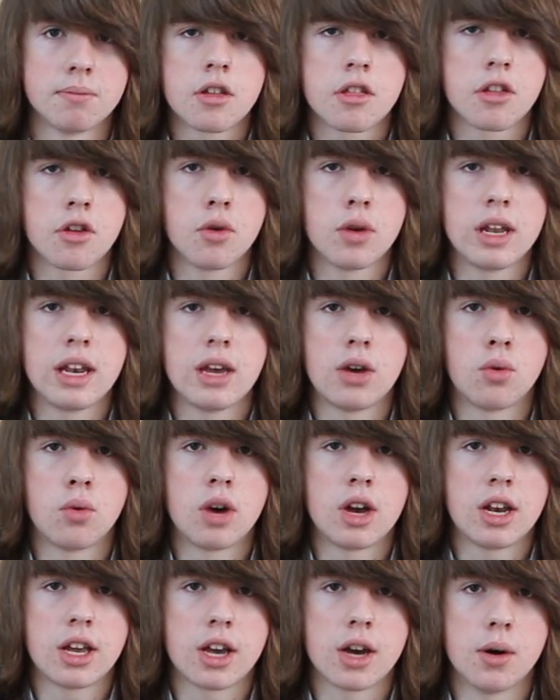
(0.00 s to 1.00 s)
So a little
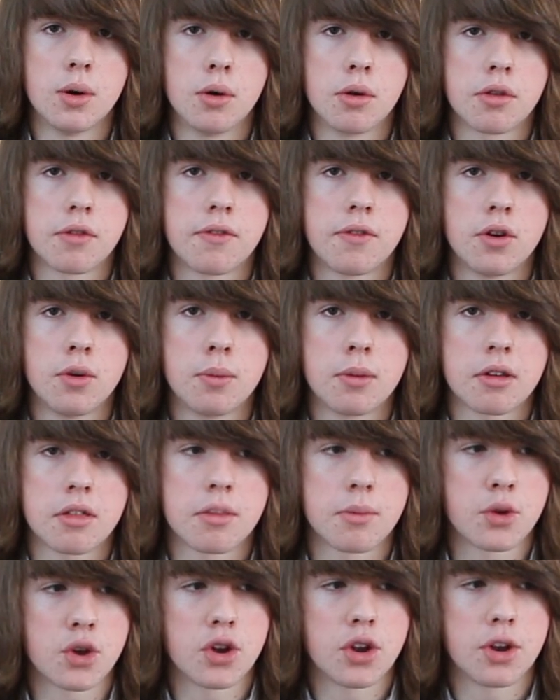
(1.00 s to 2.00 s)
while ago I was filming
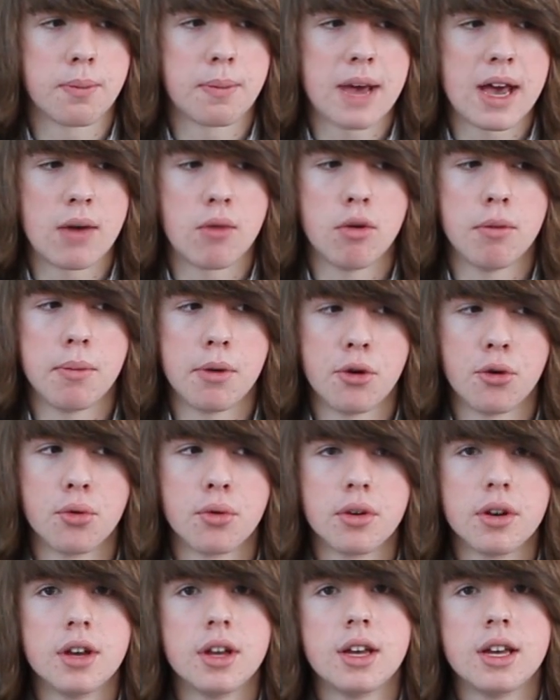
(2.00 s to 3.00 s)
something on a power boat,
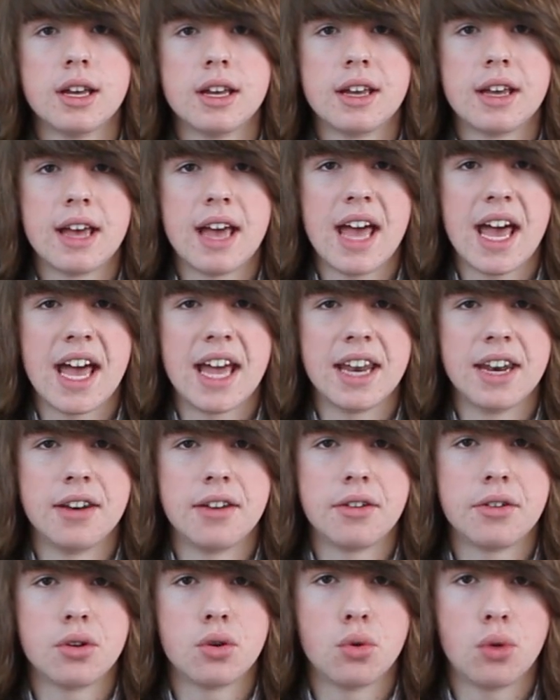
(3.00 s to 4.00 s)

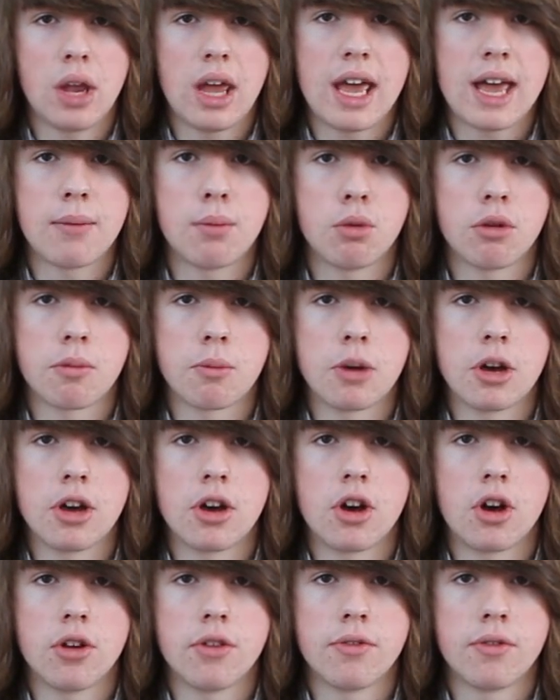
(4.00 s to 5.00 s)
and all I had was my
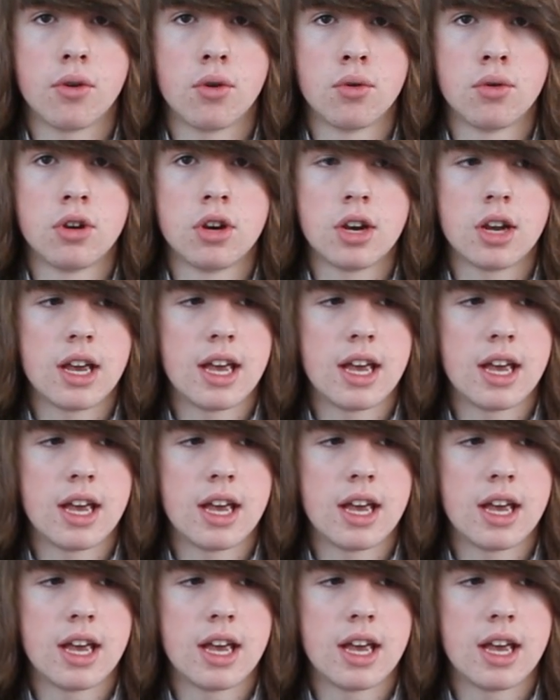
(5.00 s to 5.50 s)
iPhone,